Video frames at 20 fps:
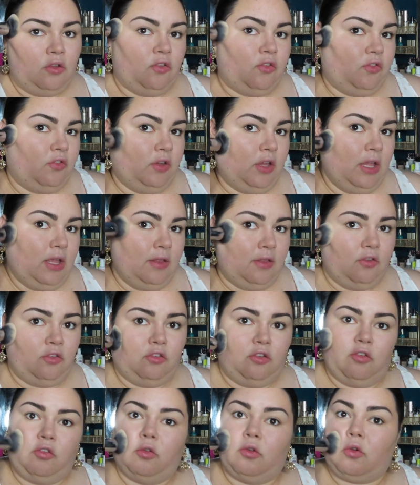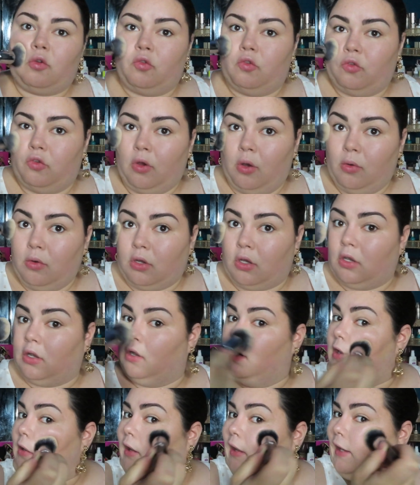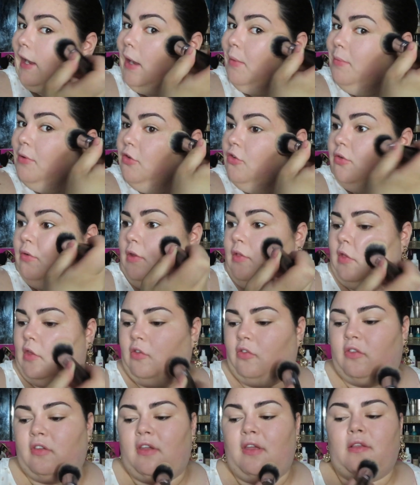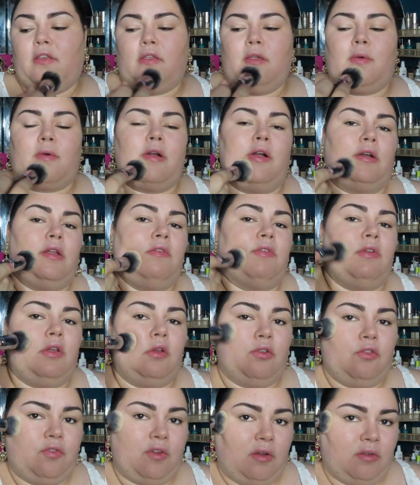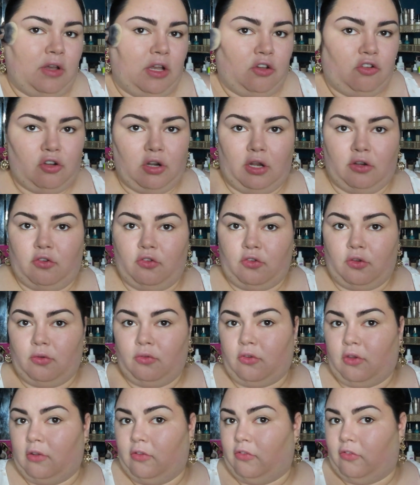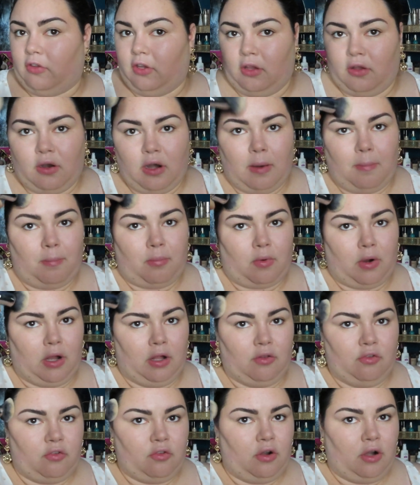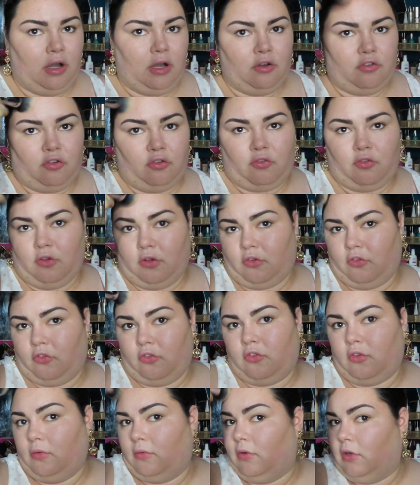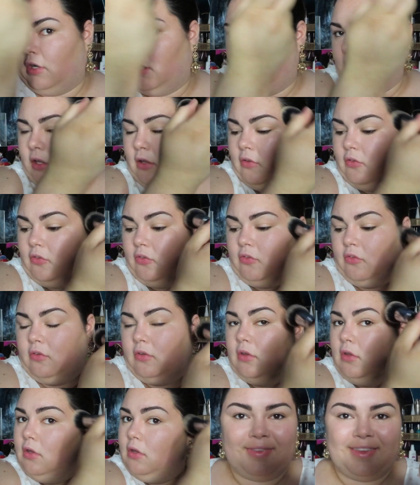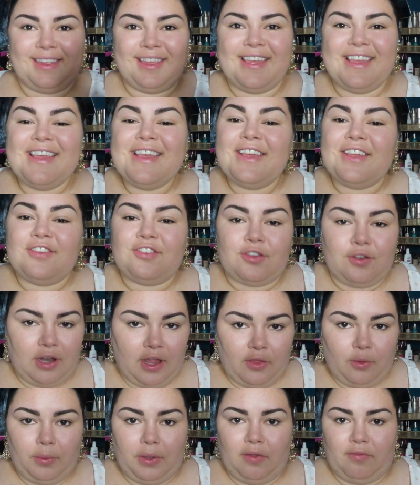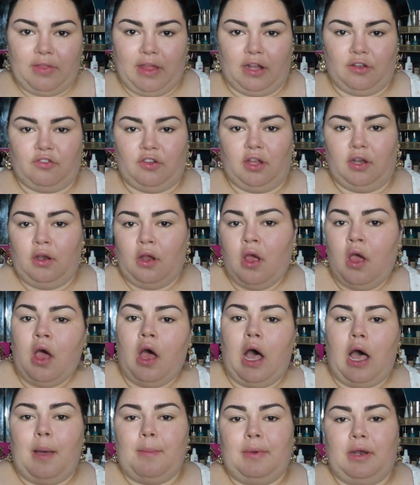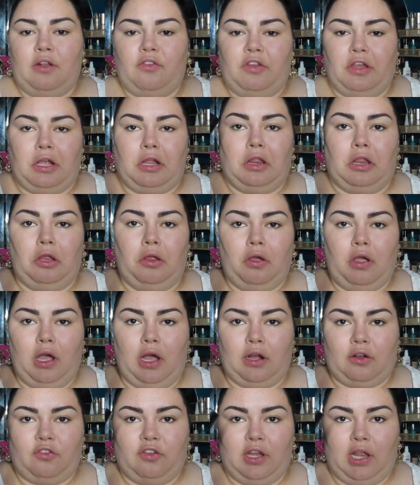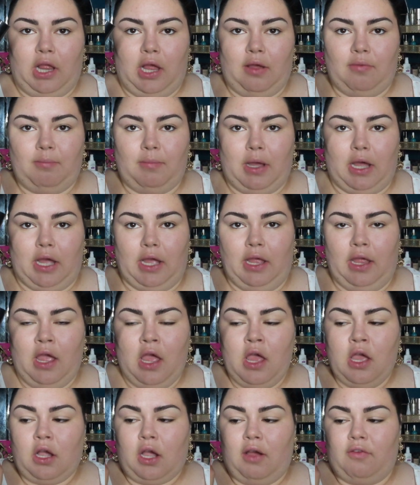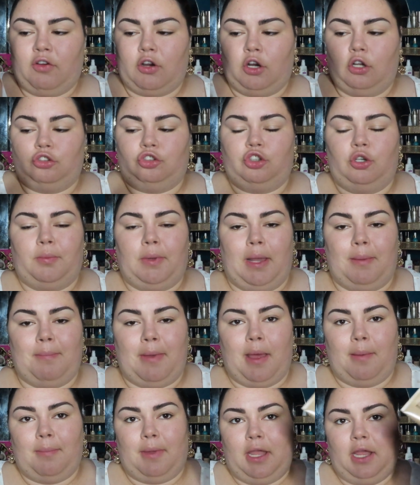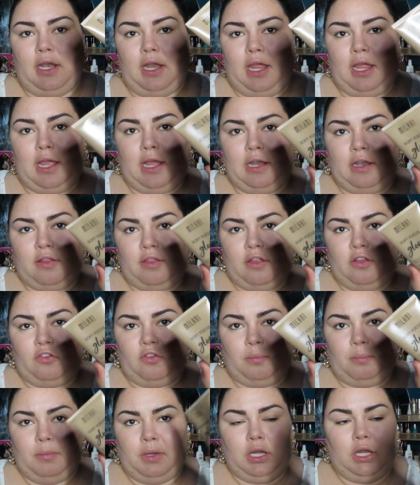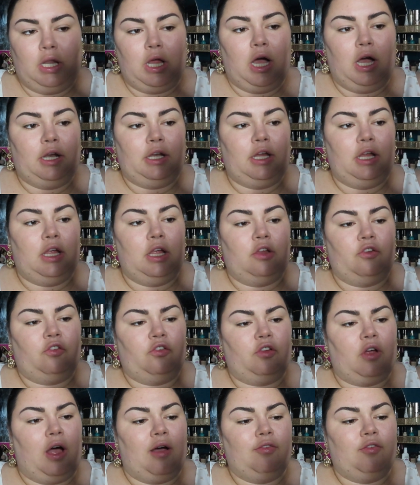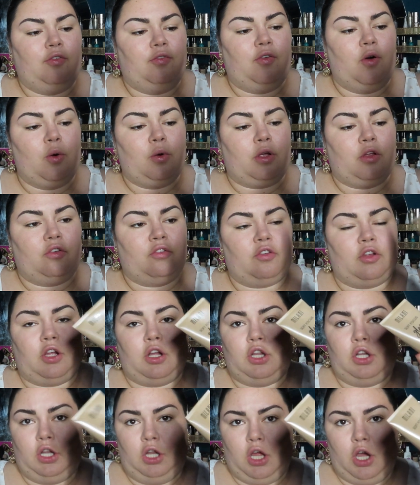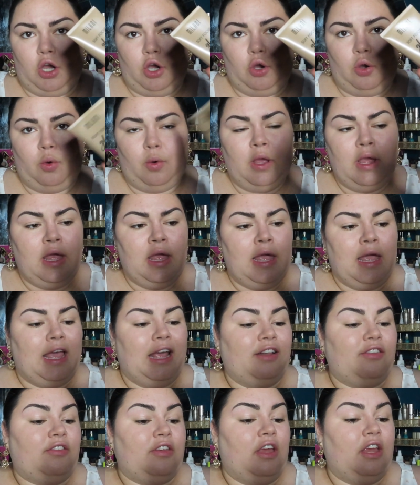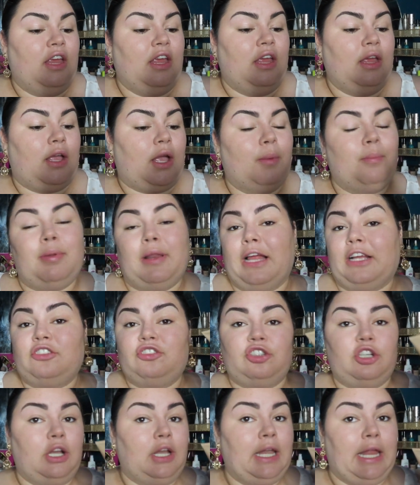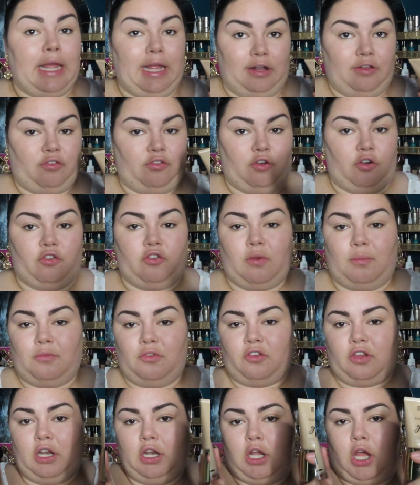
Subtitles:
See, this just looks so good. Like, I've been doing this lately where I don't even use foundation. I just use concealer and bronzer, and it just looks so nice. So now that we have that done, I'm going to take a little cocktail of my CoverGirl True Blend Matte Made and this Milani Soft Focus Glow. It's a complexion enhancer. So I'm just going